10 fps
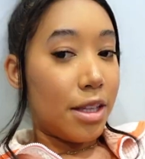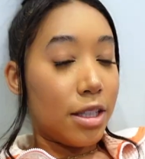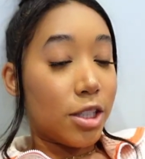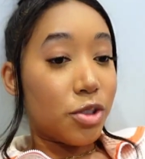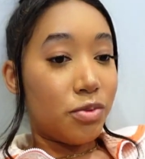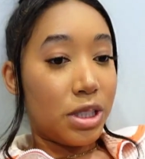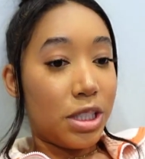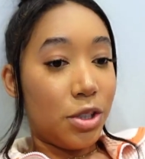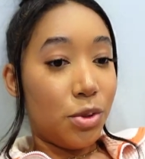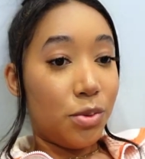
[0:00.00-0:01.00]
it looks
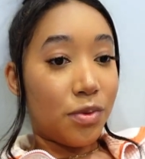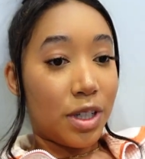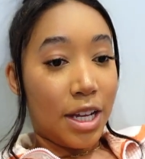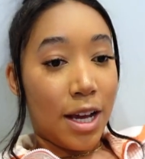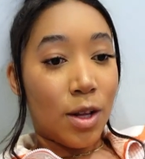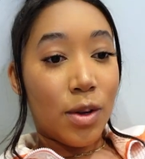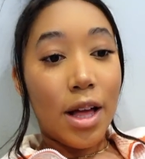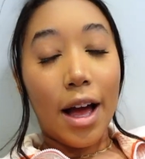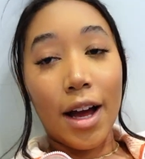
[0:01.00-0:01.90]
really cute for now.